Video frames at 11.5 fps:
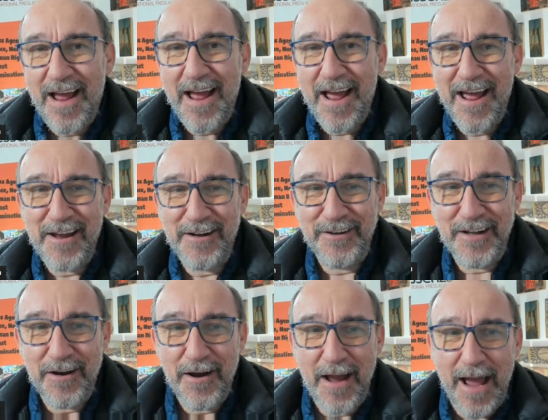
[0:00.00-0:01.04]
and
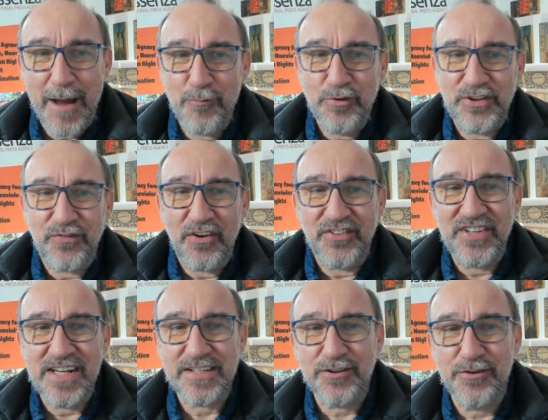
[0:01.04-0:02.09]
I'm with
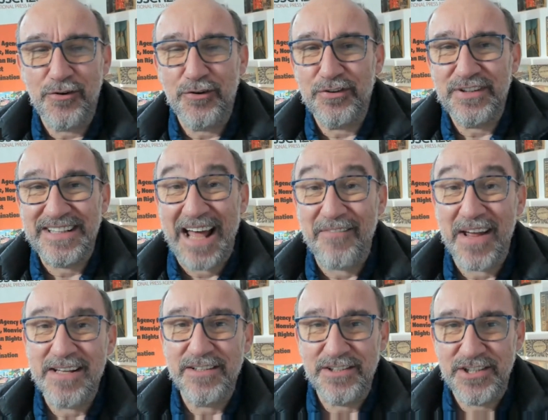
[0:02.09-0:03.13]
Francesco Da
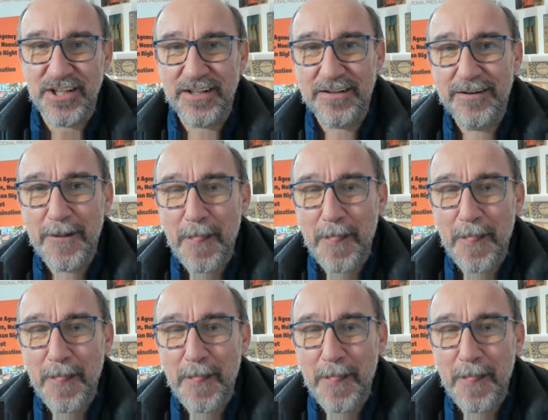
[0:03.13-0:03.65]
Vinci,